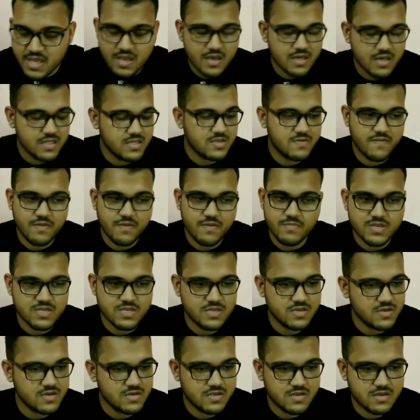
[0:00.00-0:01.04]
This film is
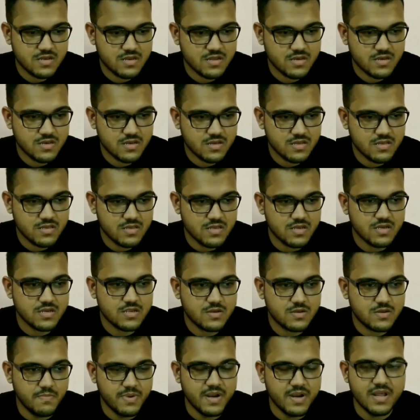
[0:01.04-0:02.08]
just
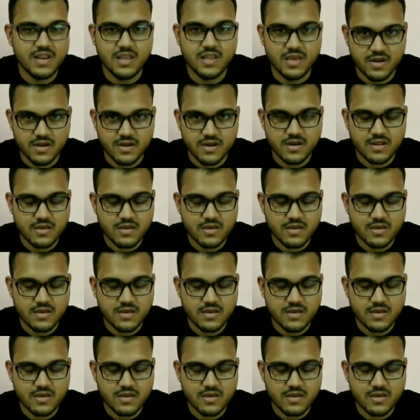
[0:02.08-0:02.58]
brilliant.